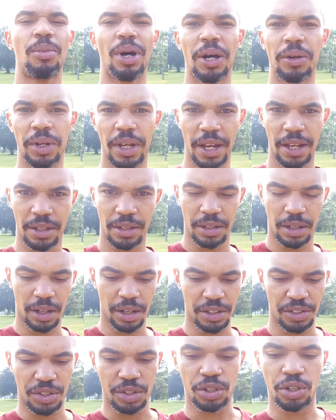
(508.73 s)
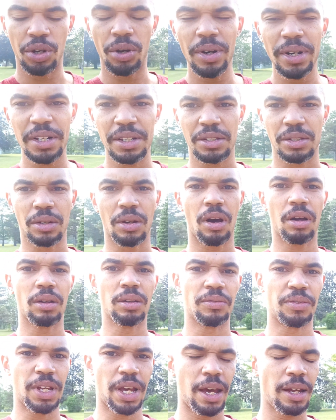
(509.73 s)
about uh, securities and
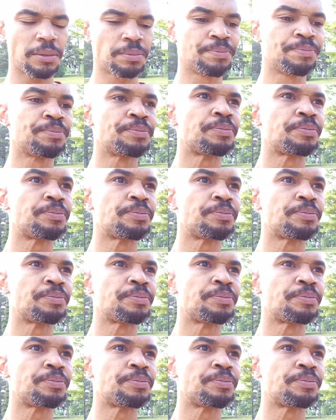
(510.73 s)
all of that,